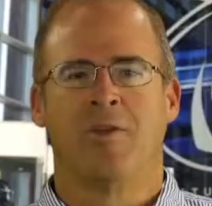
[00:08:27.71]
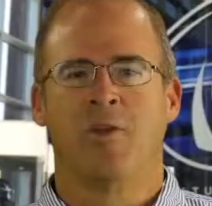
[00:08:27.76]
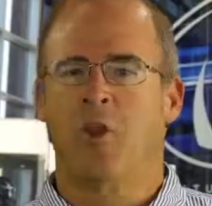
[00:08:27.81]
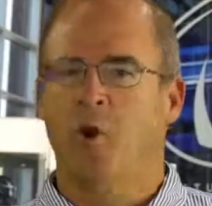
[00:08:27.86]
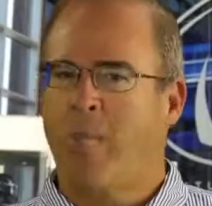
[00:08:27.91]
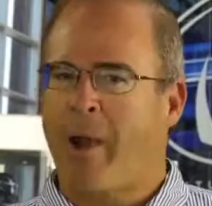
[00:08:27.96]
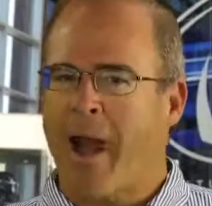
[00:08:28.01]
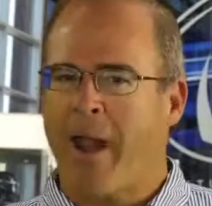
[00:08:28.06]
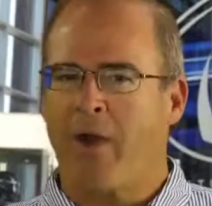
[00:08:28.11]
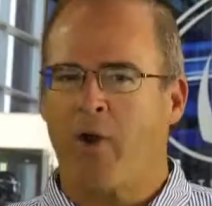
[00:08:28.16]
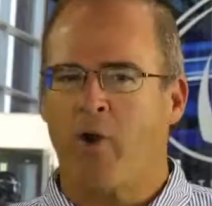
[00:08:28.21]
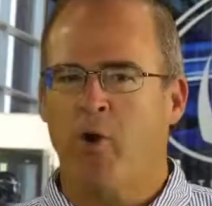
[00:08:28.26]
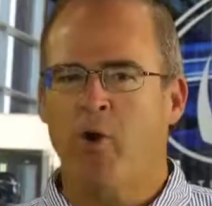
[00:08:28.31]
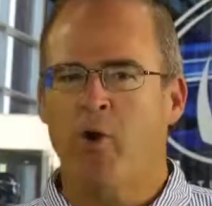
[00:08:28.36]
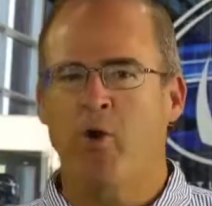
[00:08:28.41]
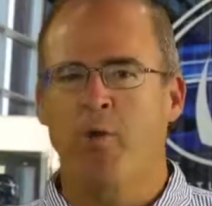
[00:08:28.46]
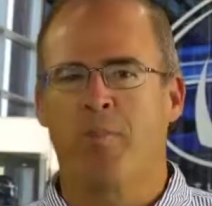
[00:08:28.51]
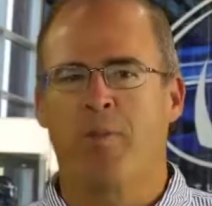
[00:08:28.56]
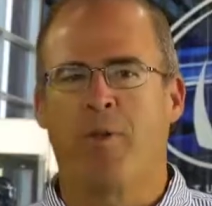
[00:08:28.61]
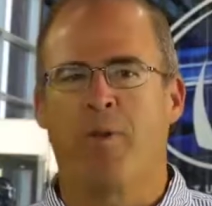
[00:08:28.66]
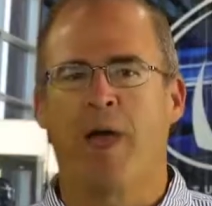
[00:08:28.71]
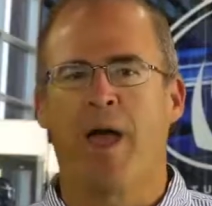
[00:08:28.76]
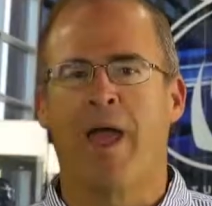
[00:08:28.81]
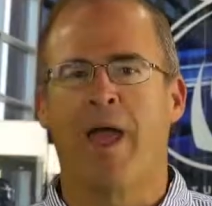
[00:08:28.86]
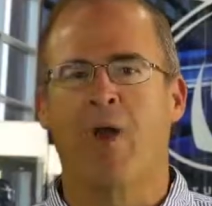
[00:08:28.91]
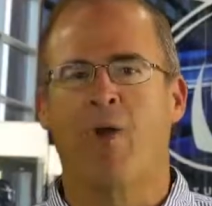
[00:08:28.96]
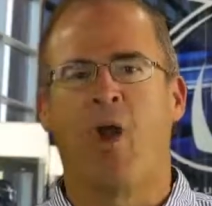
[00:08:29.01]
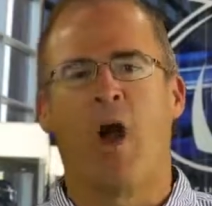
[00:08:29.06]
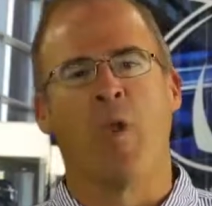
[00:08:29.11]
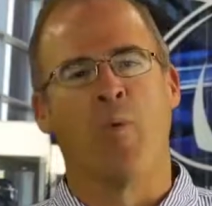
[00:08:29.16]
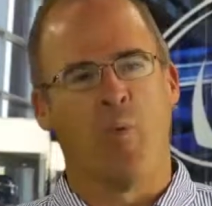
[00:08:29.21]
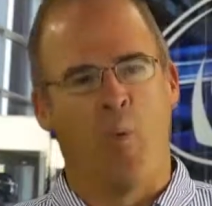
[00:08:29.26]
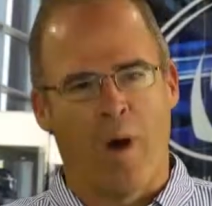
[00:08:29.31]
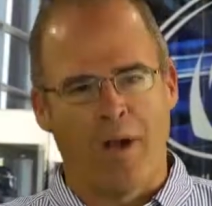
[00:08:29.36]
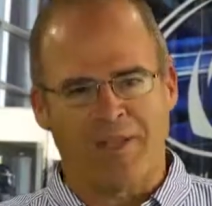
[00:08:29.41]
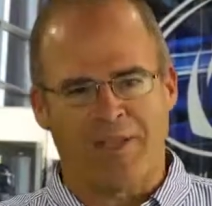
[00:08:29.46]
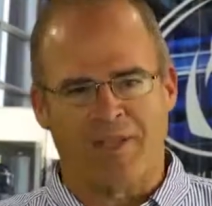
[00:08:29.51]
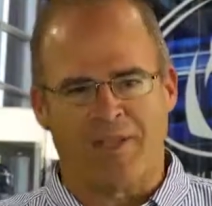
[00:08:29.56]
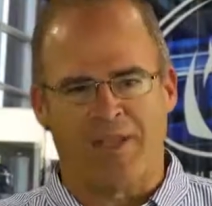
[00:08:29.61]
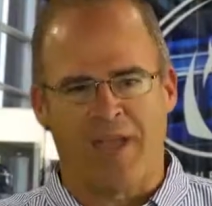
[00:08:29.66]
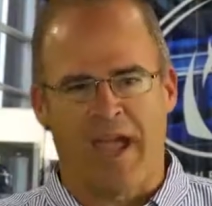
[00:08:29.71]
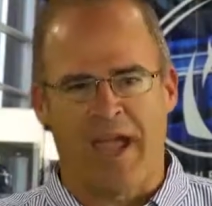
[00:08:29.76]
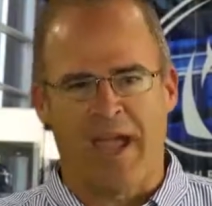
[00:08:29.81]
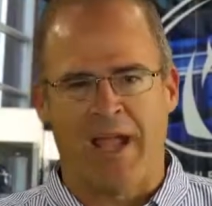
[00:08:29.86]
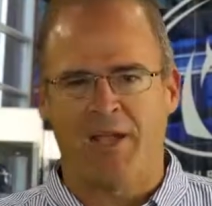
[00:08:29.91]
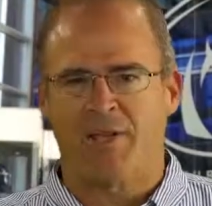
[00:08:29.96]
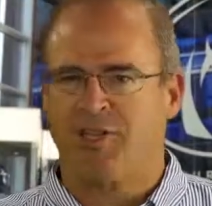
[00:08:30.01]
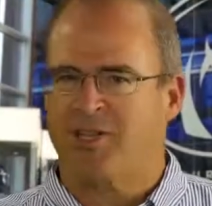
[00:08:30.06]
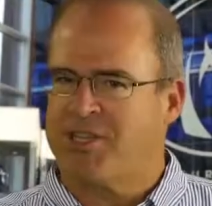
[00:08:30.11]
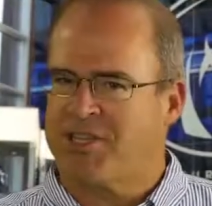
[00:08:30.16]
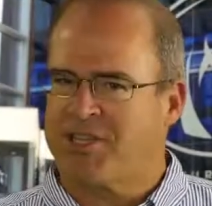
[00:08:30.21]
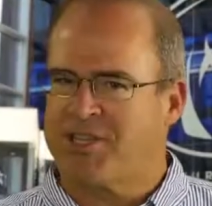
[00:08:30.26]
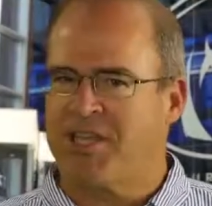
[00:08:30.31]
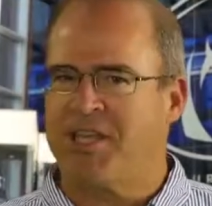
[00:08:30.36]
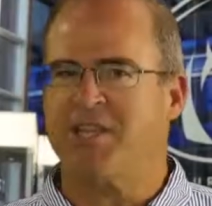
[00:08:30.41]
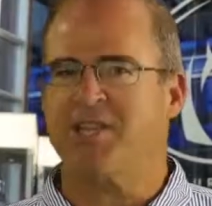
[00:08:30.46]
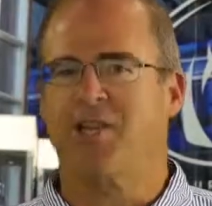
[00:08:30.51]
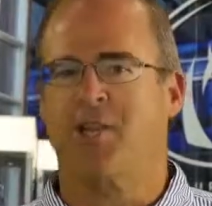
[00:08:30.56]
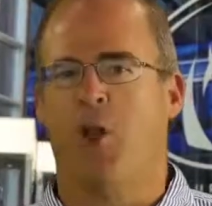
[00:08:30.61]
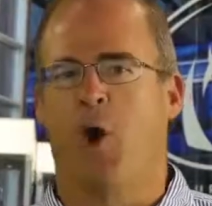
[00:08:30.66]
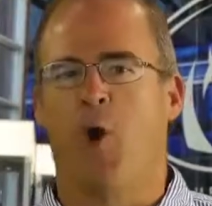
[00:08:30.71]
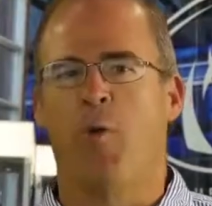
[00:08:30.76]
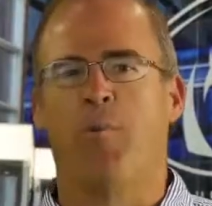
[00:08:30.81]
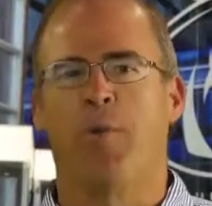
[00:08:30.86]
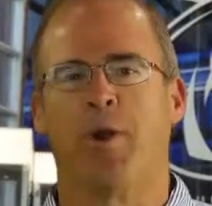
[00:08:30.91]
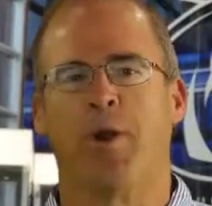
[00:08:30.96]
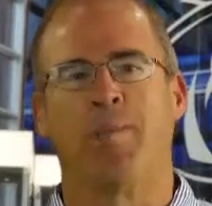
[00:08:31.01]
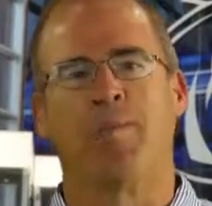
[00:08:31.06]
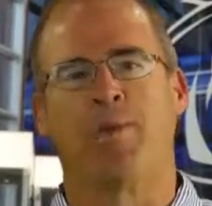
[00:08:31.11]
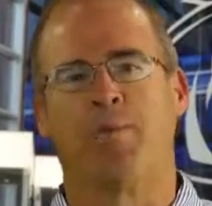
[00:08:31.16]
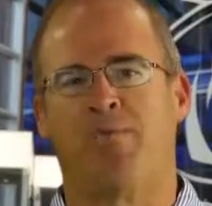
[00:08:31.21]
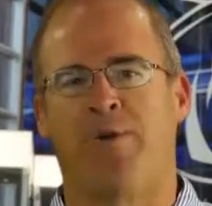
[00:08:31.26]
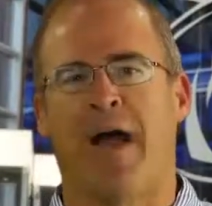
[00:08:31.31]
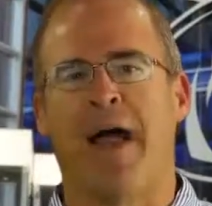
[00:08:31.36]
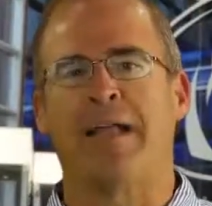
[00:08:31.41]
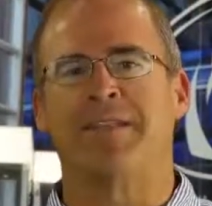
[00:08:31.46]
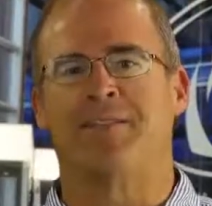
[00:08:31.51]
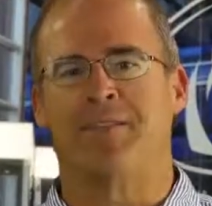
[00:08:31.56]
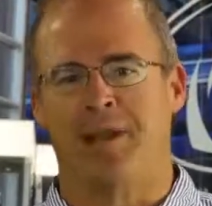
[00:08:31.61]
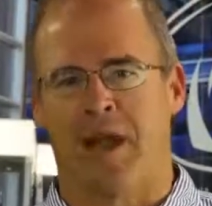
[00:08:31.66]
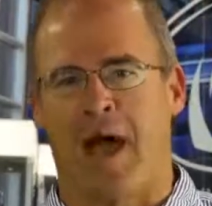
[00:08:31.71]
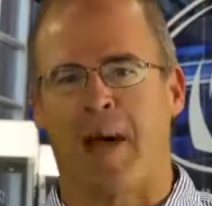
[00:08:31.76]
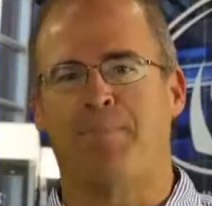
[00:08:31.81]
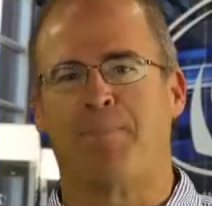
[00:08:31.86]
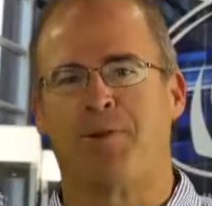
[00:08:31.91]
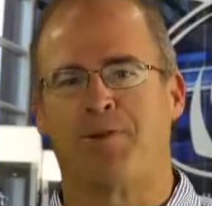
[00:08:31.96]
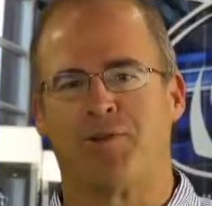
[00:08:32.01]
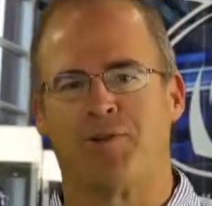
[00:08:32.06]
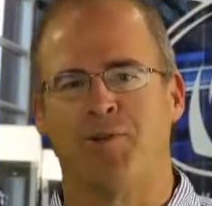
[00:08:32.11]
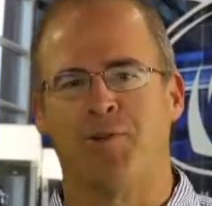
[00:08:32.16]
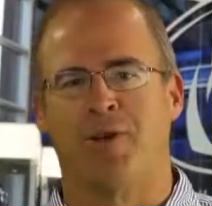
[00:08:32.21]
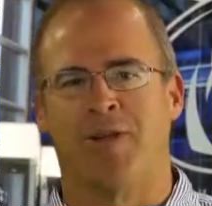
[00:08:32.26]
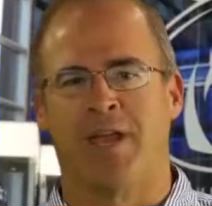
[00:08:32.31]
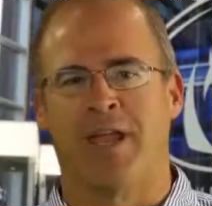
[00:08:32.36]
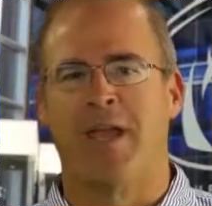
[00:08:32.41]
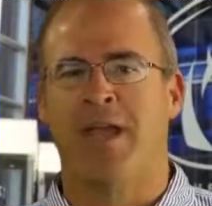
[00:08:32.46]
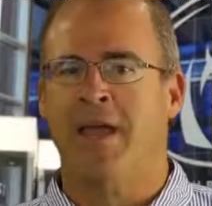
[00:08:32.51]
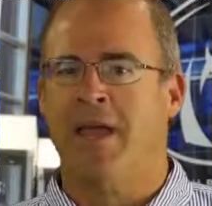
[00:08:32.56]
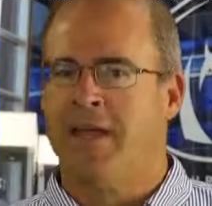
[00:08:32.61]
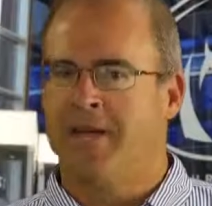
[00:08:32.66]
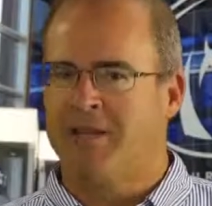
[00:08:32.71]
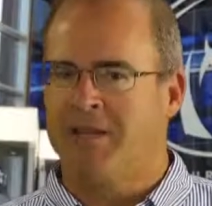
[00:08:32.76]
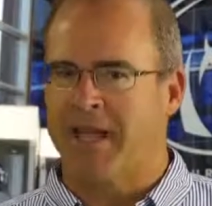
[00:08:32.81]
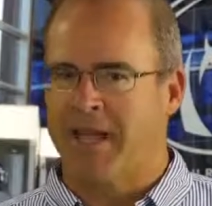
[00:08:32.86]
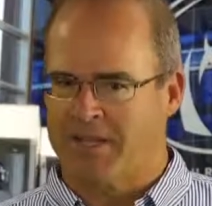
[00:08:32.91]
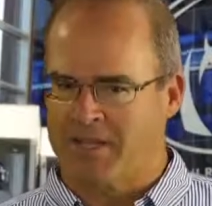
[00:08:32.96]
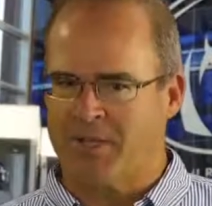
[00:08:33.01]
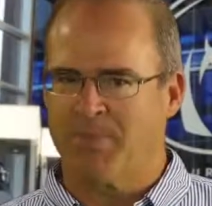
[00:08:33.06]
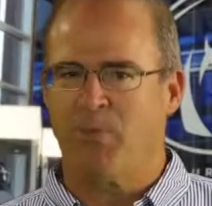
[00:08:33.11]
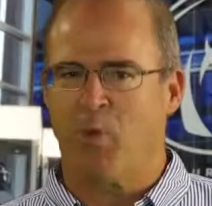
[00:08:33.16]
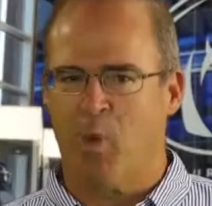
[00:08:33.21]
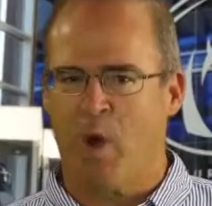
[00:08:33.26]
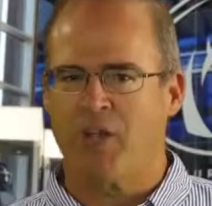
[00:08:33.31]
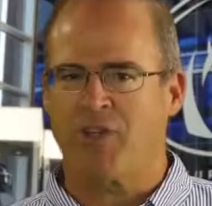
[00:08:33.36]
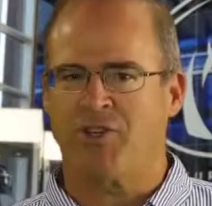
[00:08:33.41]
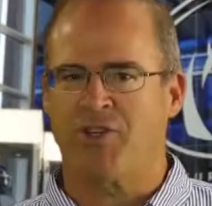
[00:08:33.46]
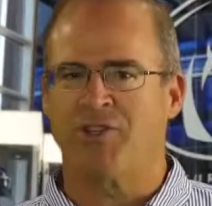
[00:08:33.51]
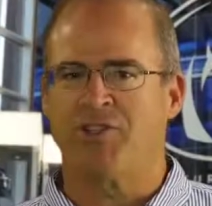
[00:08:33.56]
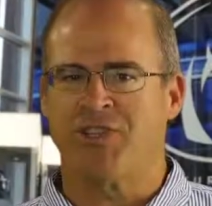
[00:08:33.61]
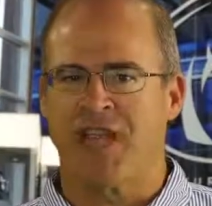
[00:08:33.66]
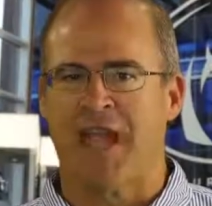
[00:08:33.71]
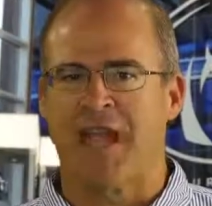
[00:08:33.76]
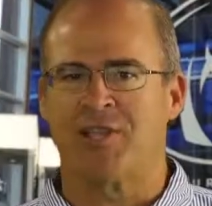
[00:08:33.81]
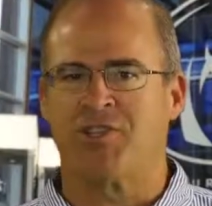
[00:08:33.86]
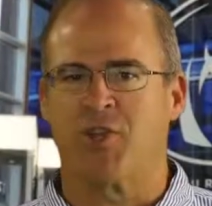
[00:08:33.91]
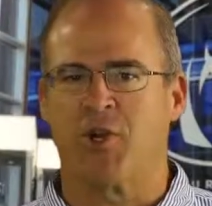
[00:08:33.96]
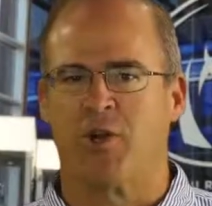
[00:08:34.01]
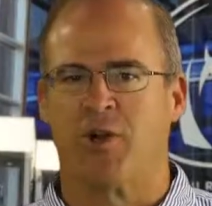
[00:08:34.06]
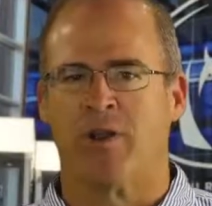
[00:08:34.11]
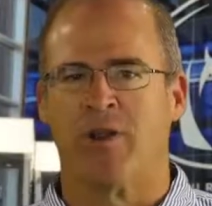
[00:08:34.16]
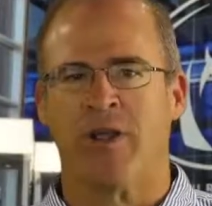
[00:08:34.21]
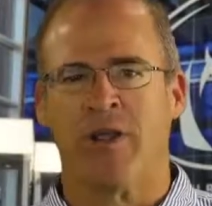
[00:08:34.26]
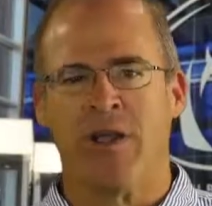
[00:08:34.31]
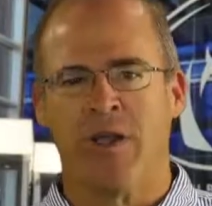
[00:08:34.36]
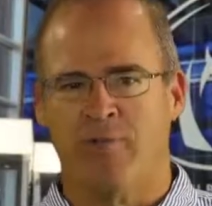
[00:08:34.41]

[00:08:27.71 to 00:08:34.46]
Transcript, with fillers: No matter who you play or on what stage, the season opener provides an opportunity to get some questions answered.